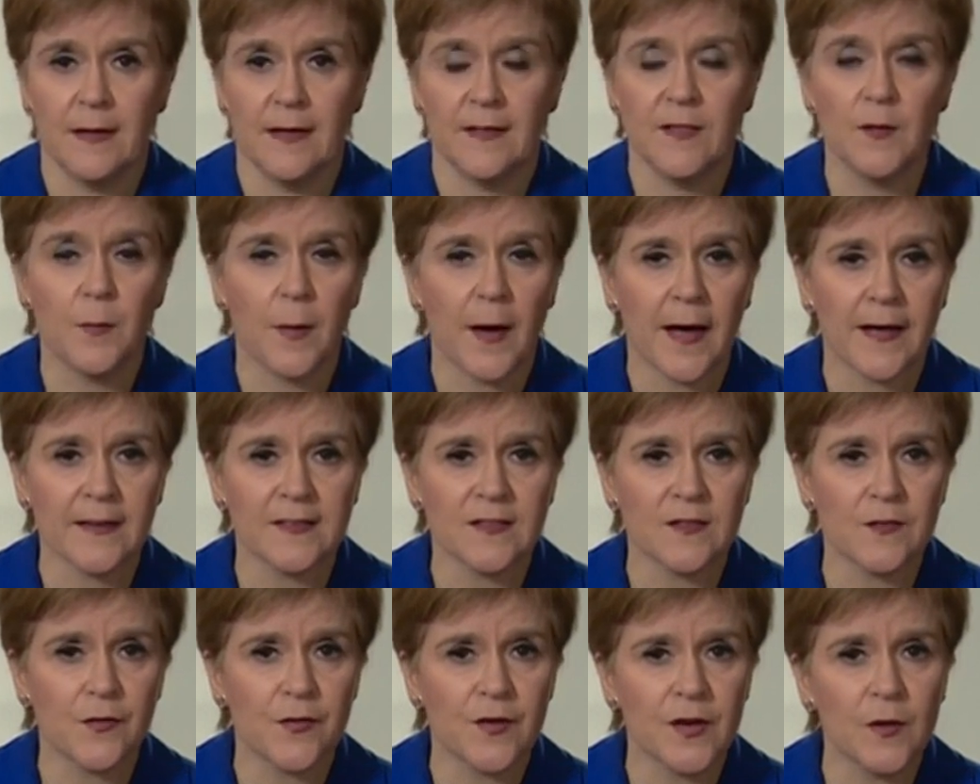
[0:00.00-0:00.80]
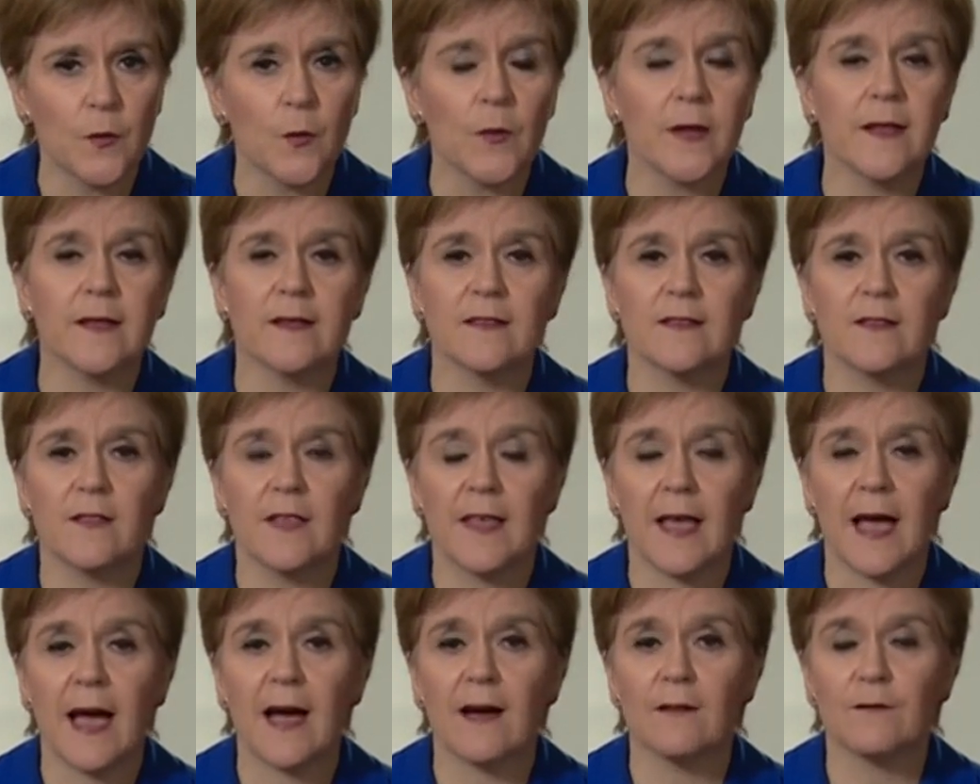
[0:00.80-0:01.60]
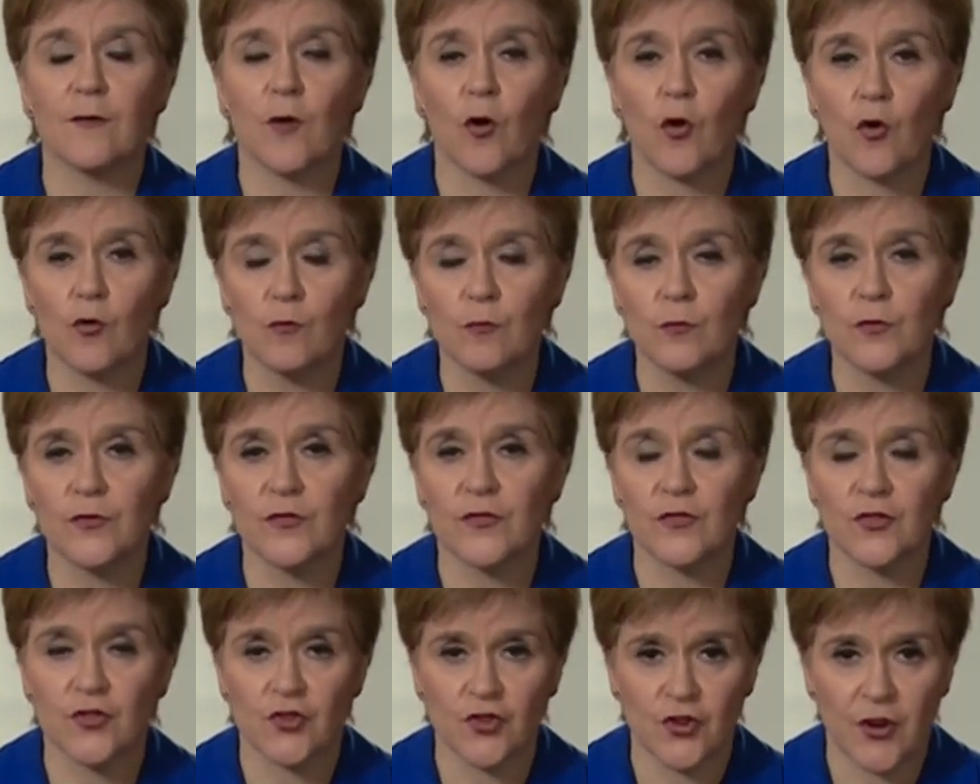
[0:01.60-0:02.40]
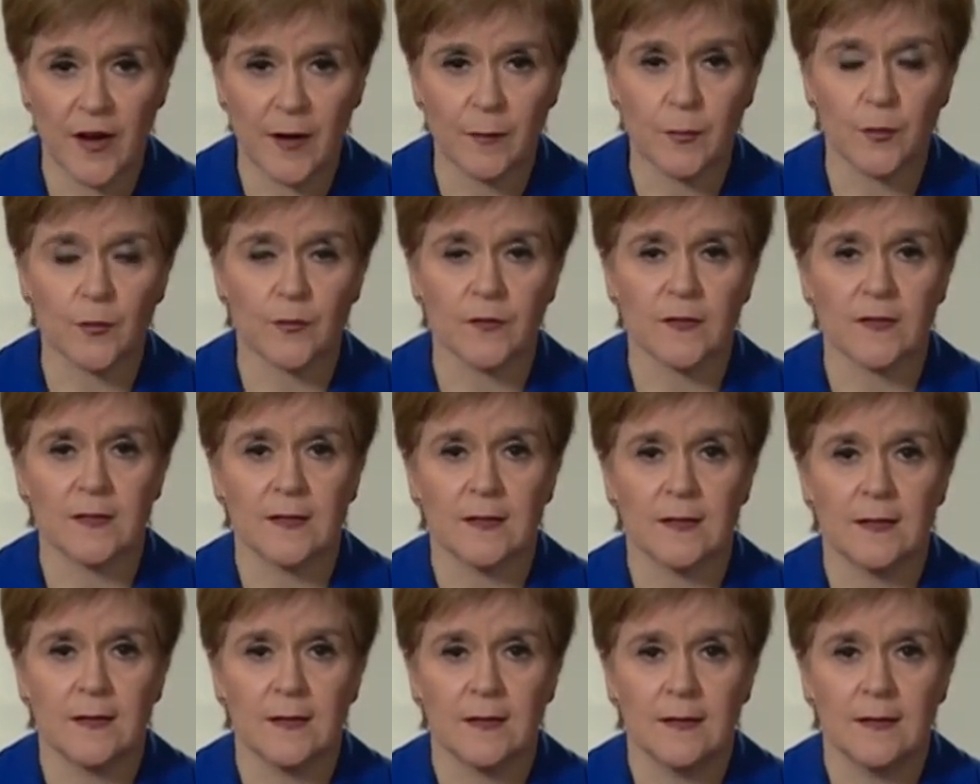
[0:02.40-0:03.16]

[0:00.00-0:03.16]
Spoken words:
In the past 3 weeks, they have almost trebled.